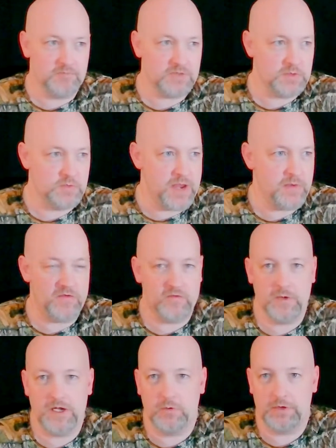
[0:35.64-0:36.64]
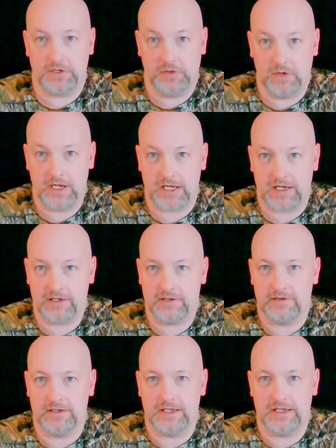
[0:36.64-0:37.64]
you may be familiar with the Greek,
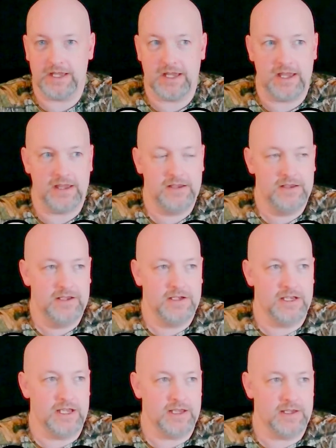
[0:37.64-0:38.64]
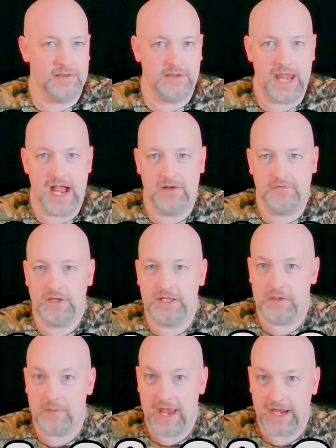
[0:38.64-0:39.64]
the Alpha and
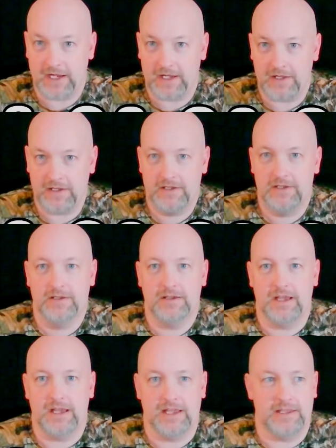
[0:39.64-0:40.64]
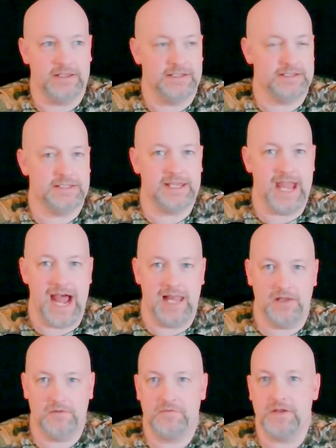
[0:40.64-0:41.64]
the Mega. It's the
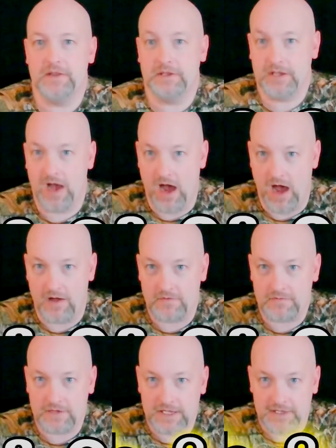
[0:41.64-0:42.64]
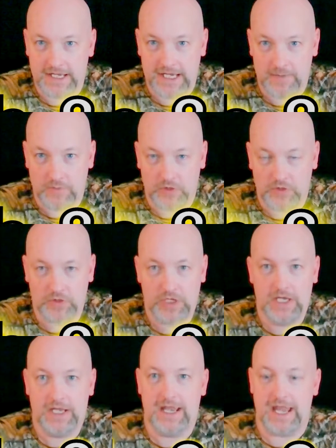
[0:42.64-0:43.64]
Aleph and the Tav in the Hebrew,
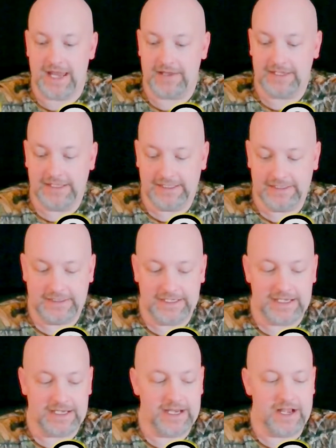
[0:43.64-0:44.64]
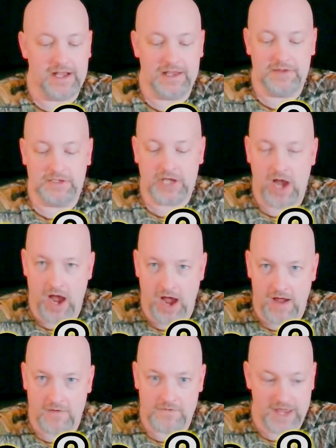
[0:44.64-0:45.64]
and the
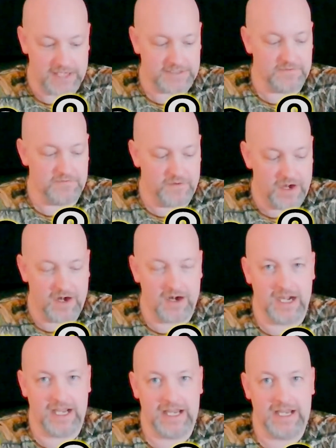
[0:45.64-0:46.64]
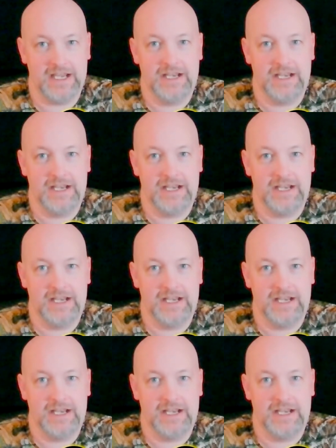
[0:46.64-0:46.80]
Tav has a very